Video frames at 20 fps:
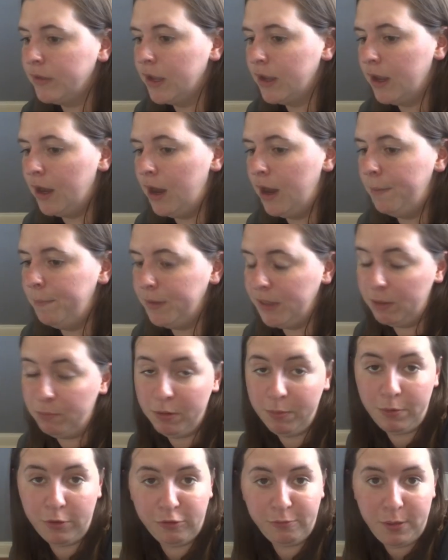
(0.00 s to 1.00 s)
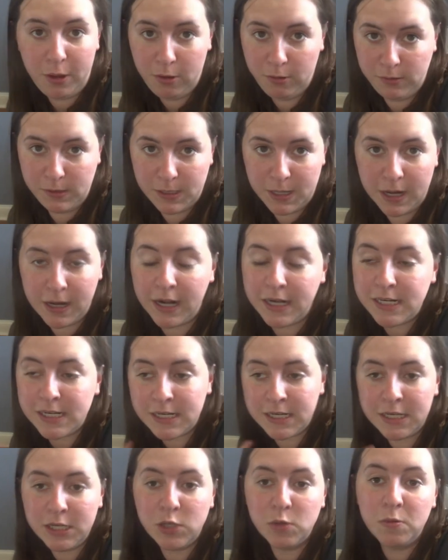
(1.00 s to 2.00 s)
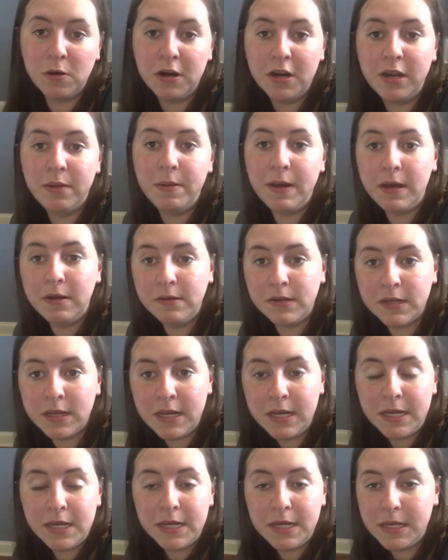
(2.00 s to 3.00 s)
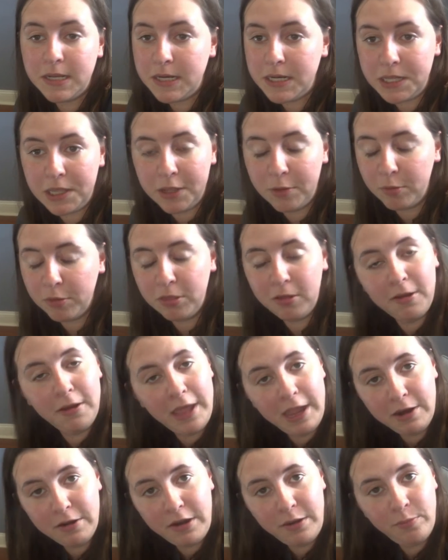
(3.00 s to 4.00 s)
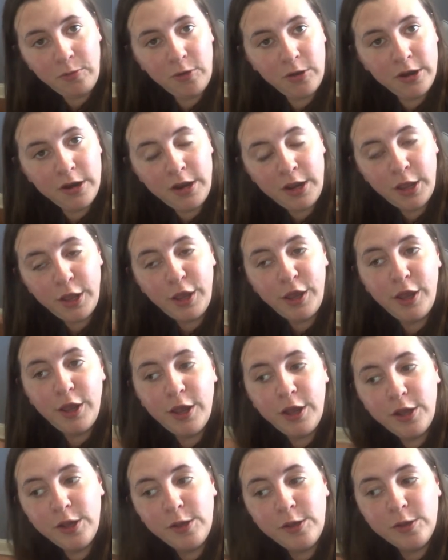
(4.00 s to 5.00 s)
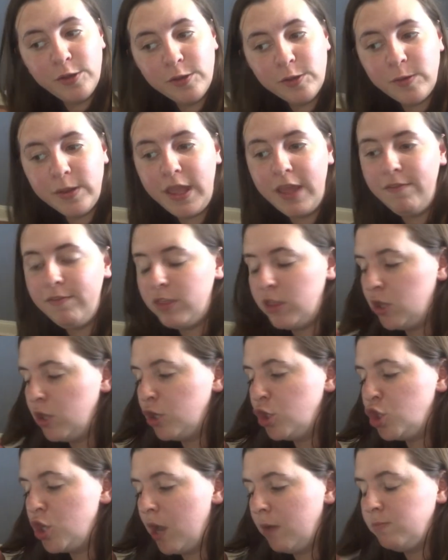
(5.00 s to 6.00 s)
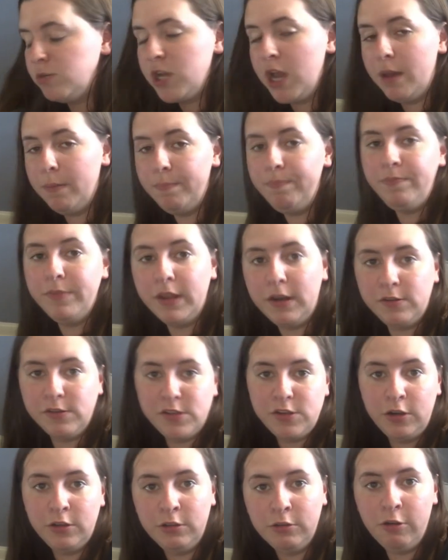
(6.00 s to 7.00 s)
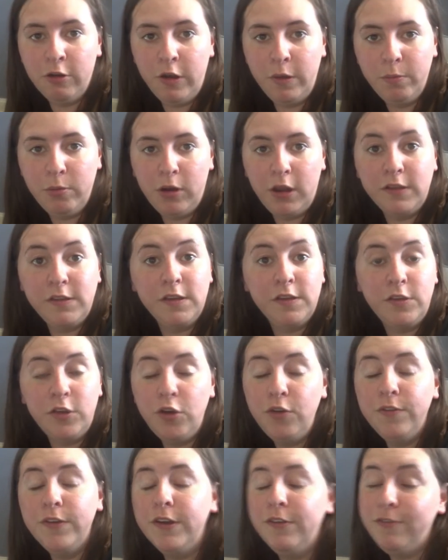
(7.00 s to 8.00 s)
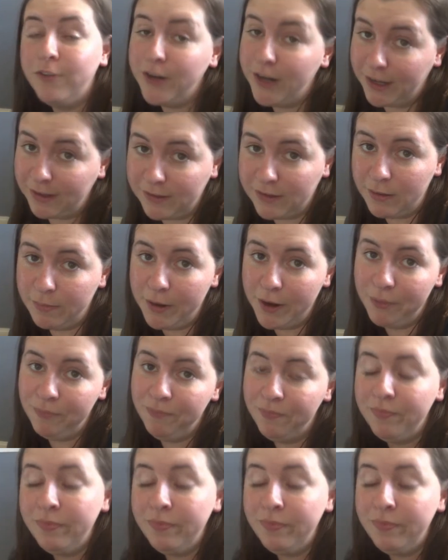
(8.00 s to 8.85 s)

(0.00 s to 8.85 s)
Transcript: Um, but then we postponed and I didn't need to worry about dealing with long hair anymore. So I gave it the good chop chop and I'll start the growing process over for next summer.